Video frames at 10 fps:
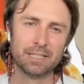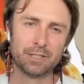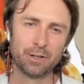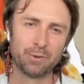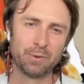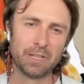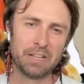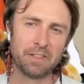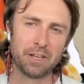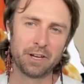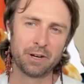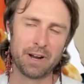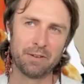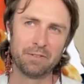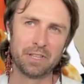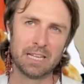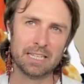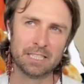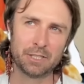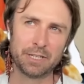So really thinking around the
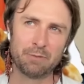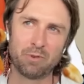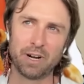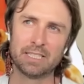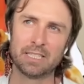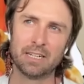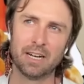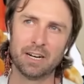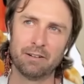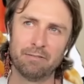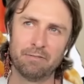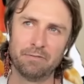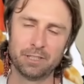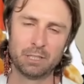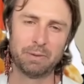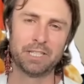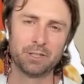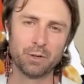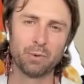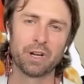history and present of the
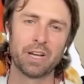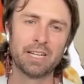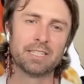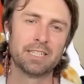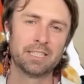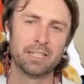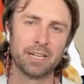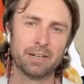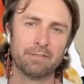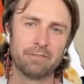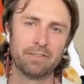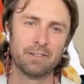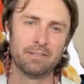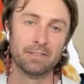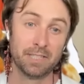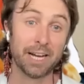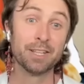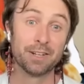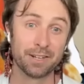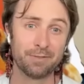spatial organization of
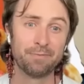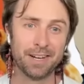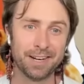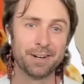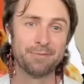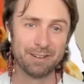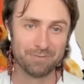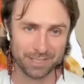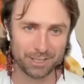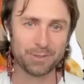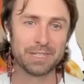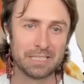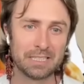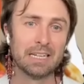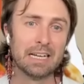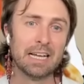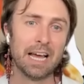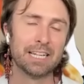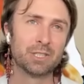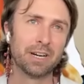dialogue, of discourse,
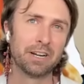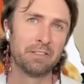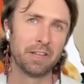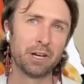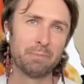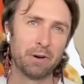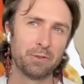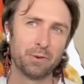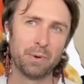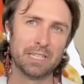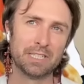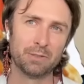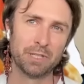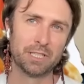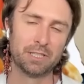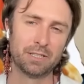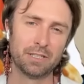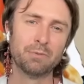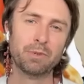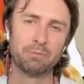and trying to think about the ways in which
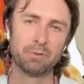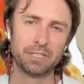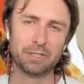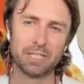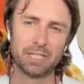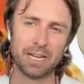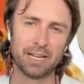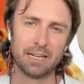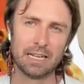we produce that